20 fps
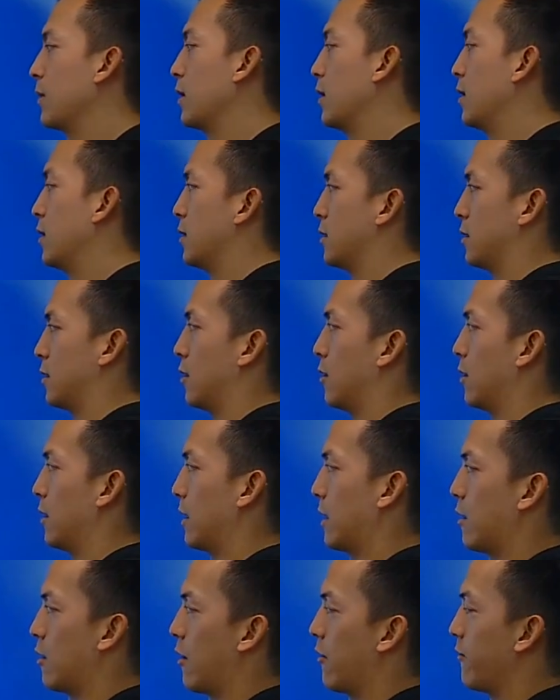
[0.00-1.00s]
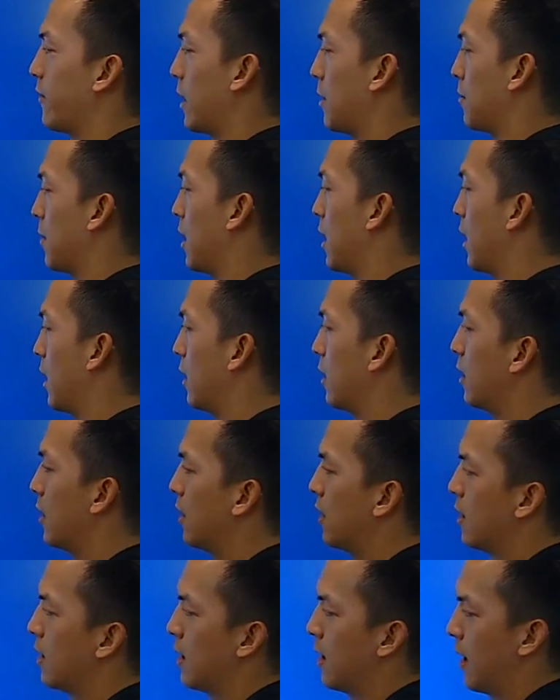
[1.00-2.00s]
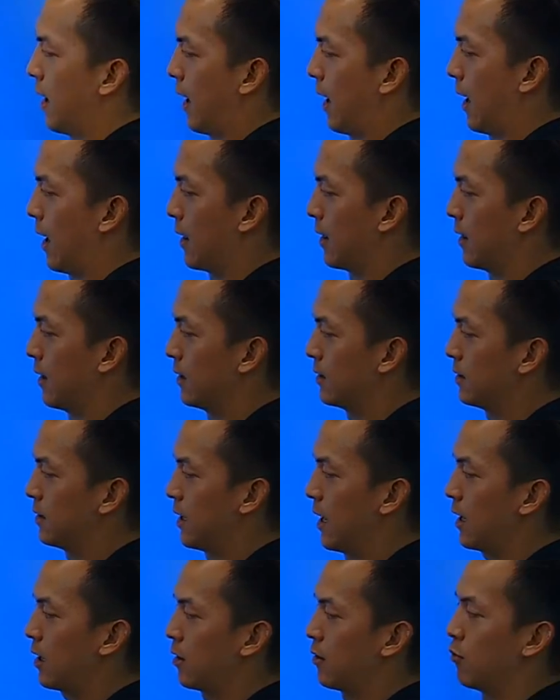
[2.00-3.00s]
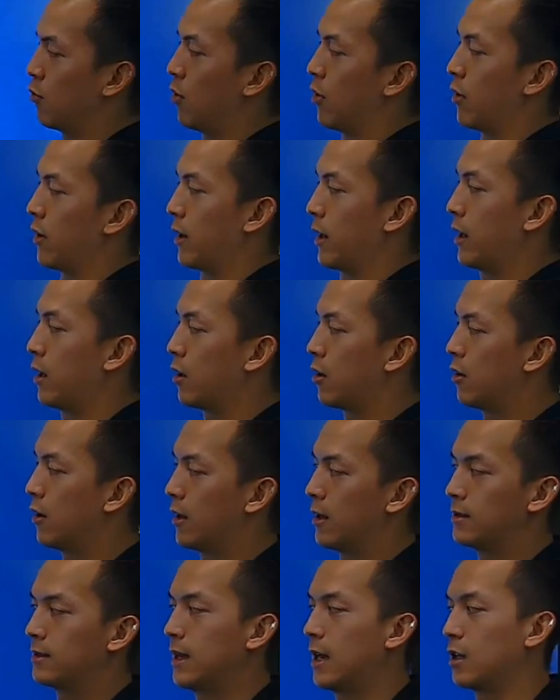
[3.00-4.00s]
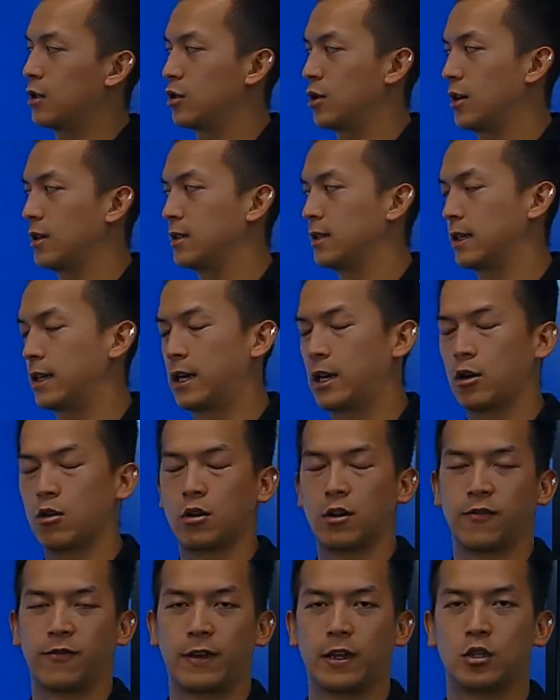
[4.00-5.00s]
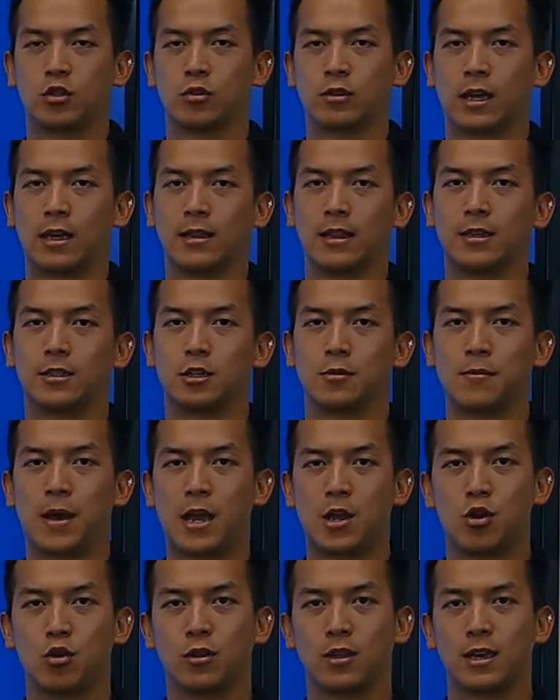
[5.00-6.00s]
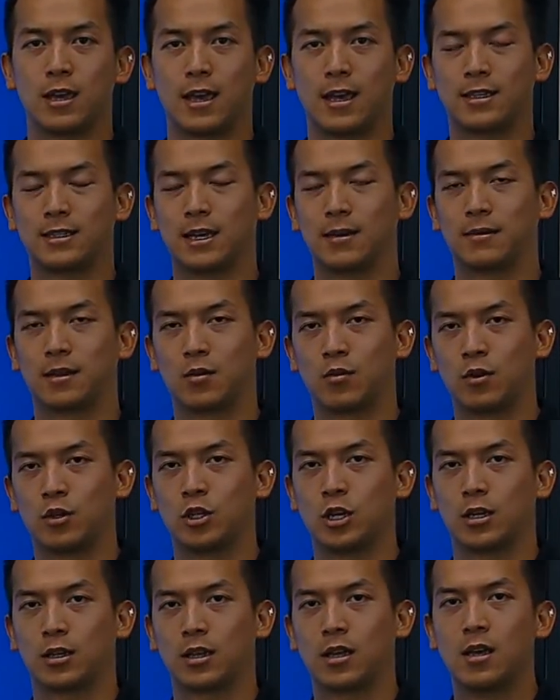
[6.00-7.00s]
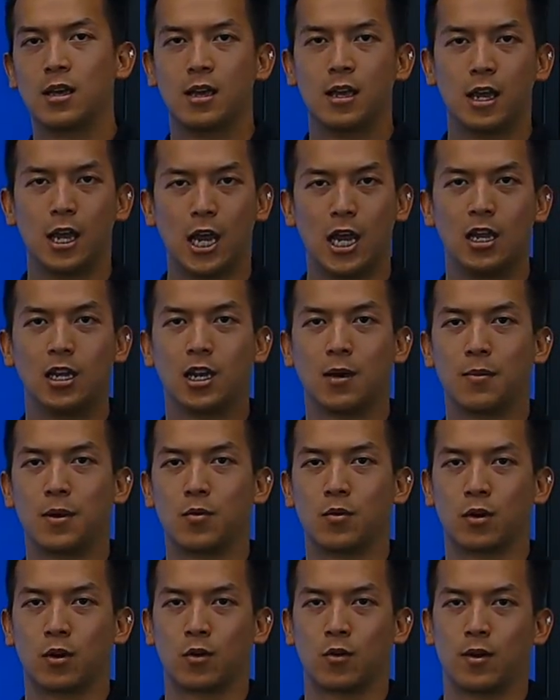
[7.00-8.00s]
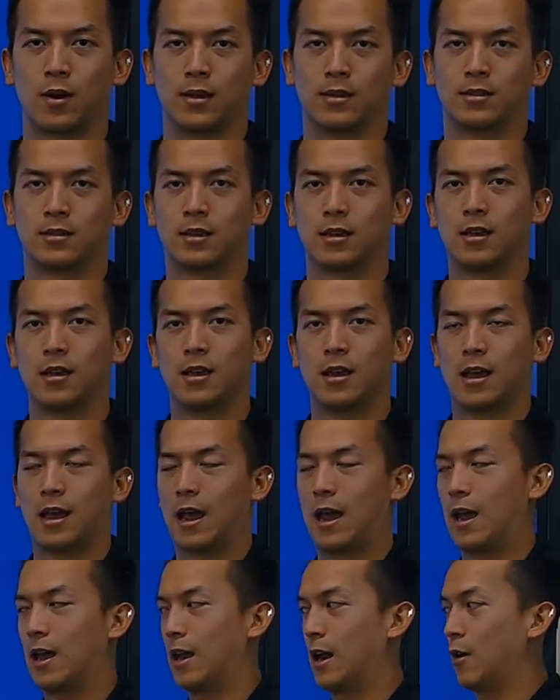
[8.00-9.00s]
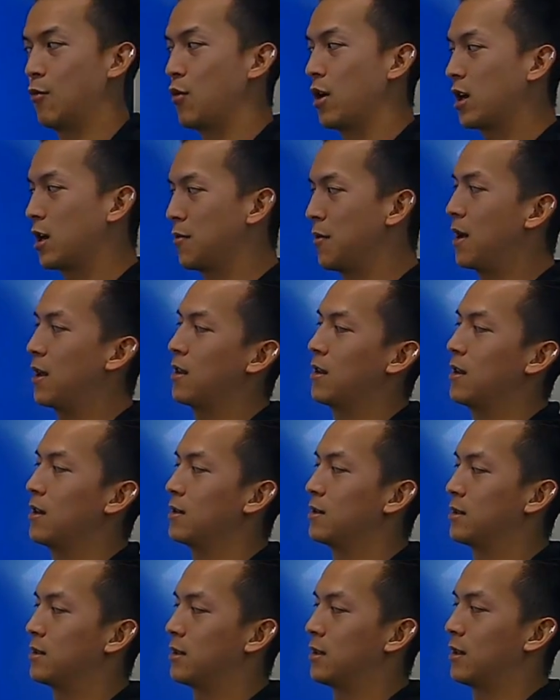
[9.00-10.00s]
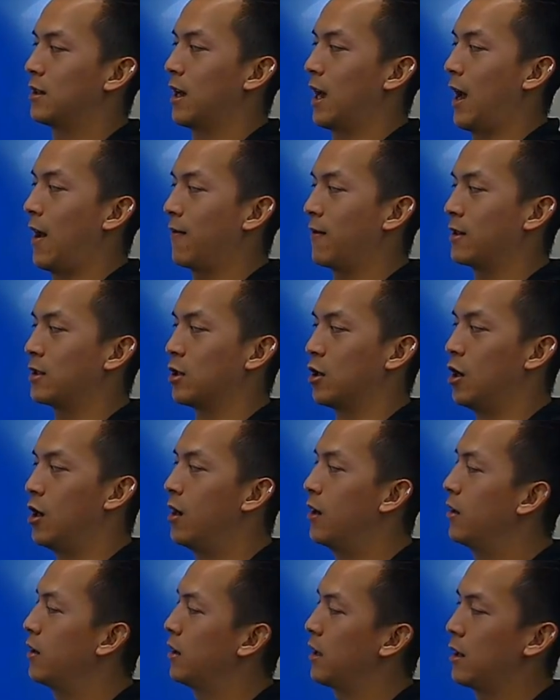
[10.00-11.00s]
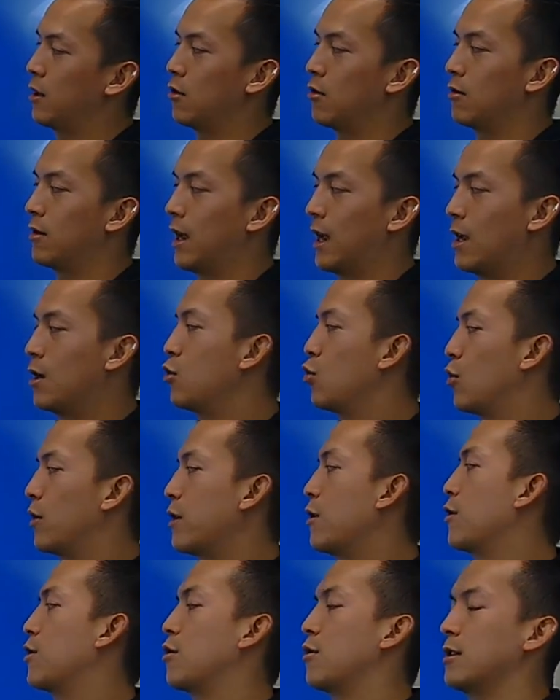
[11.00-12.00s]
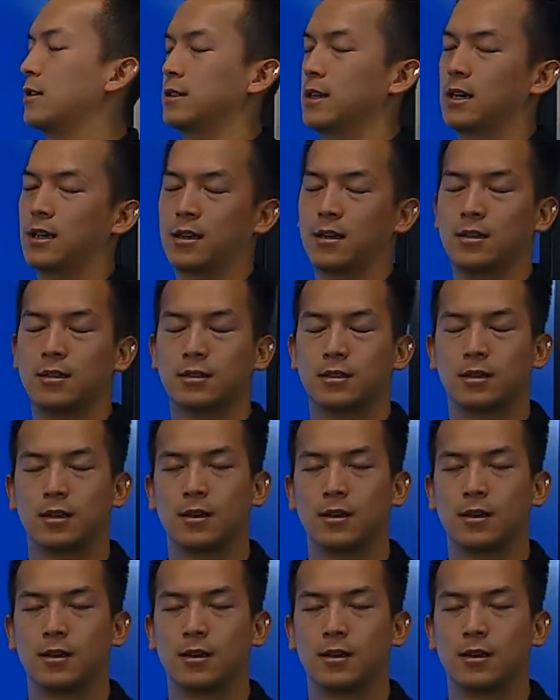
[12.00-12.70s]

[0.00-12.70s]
So here I've named mine, and this second one right here is actually a security feature that lets you manually accept and reject incoming requests. And I recommend this to have this on either 10, 20, or 30 seconds.